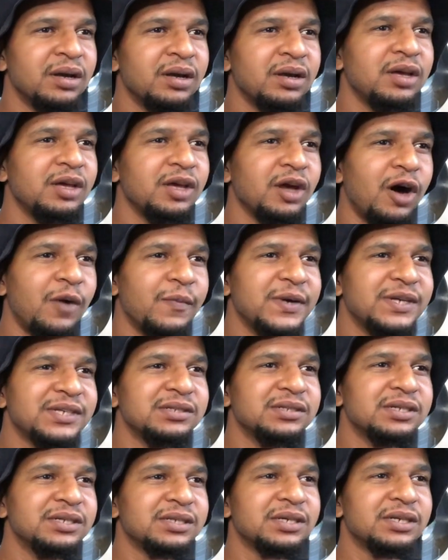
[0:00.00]
He always
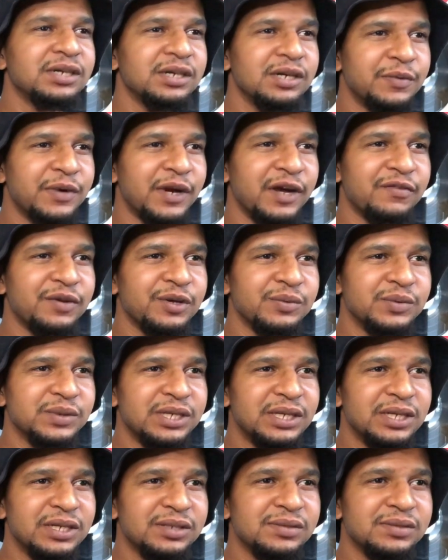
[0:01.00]
looked good whenever he
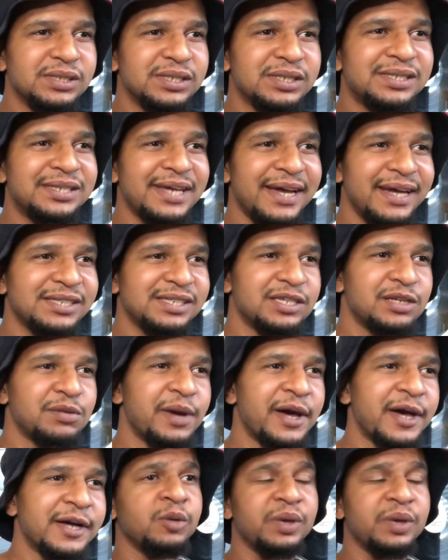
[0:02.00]
was in a tag team match.